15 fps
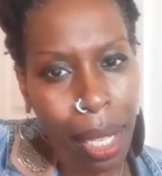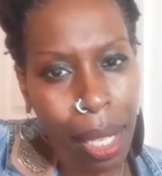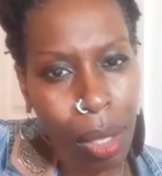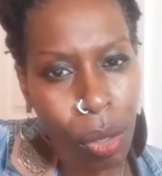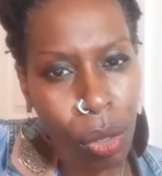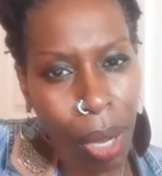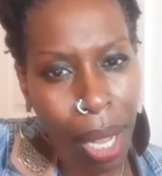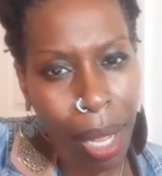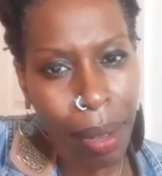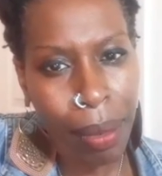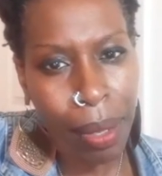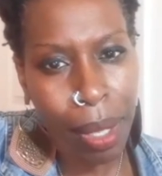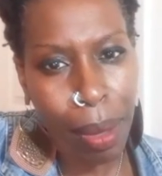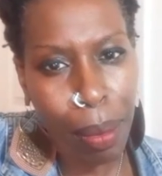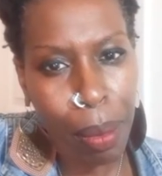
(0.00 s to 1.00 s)
He
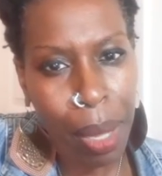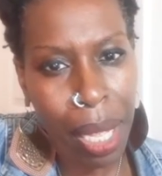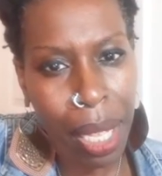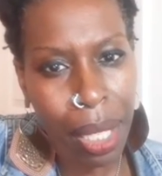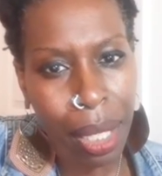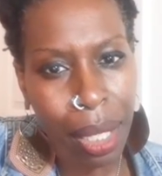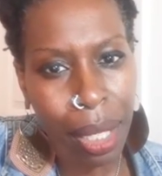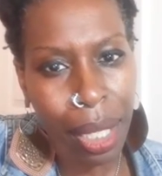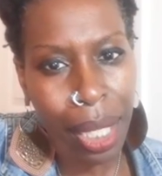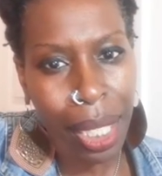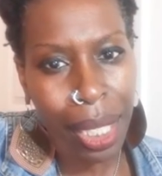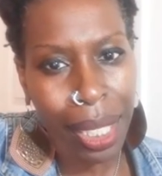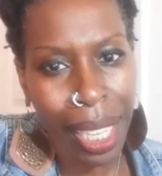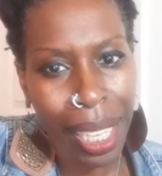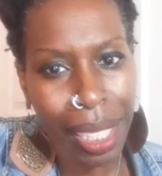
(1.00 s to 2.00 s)
drives the men he
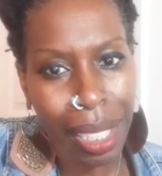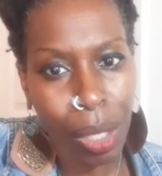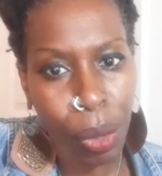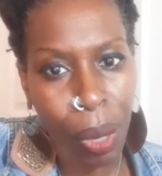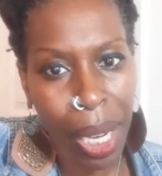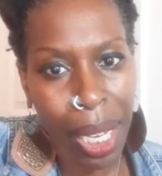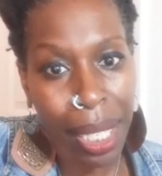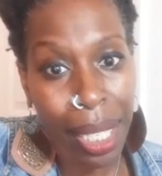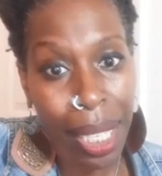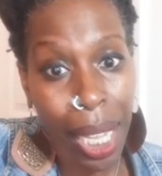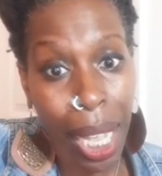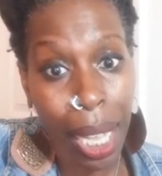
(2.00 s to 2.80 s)
dates crazy.